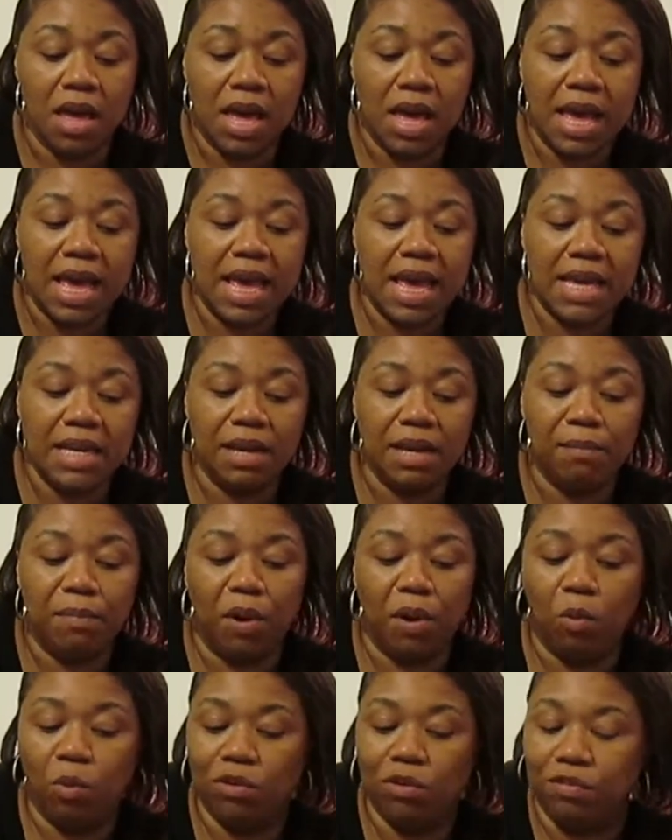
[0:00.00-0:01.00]
and they
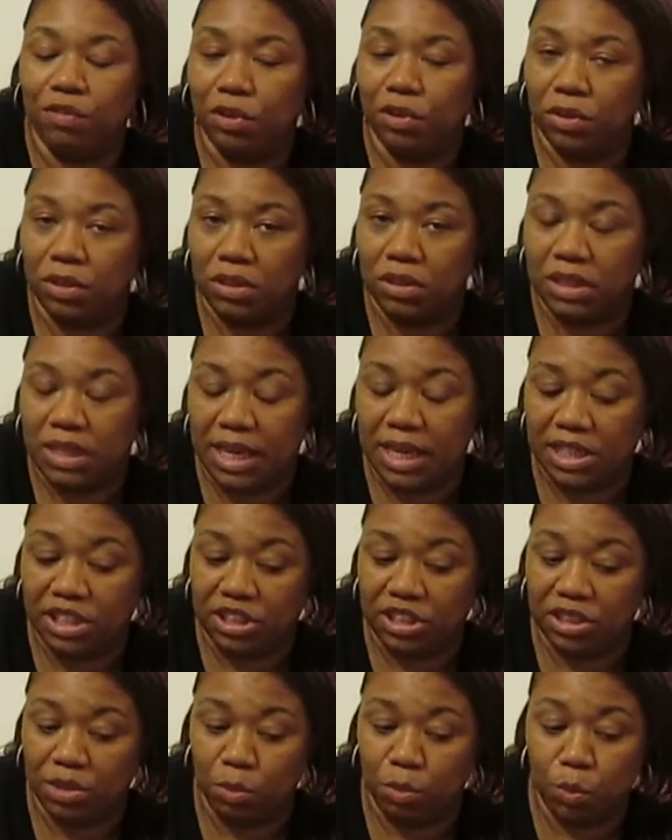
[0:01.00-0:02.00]
both were
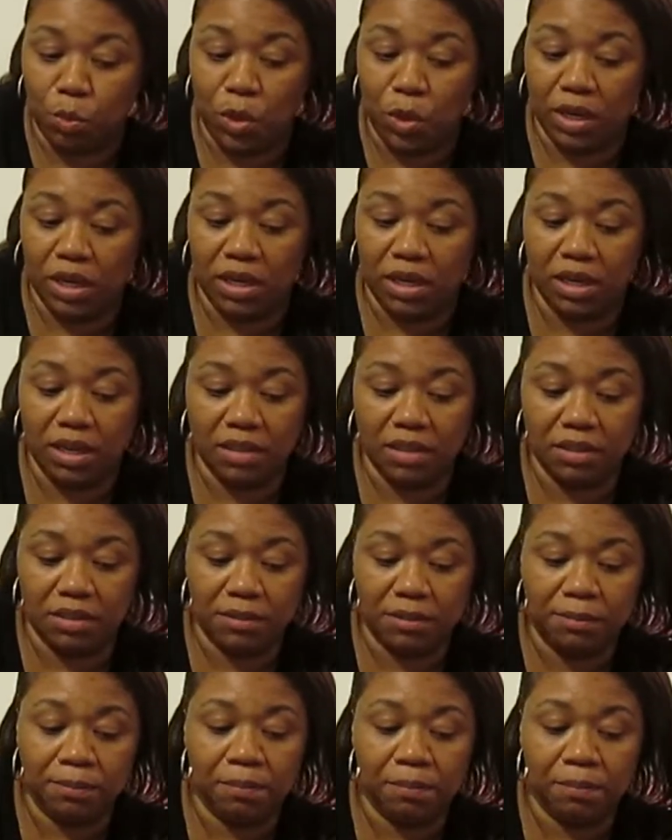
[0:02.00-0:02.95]
flirtatious with one another.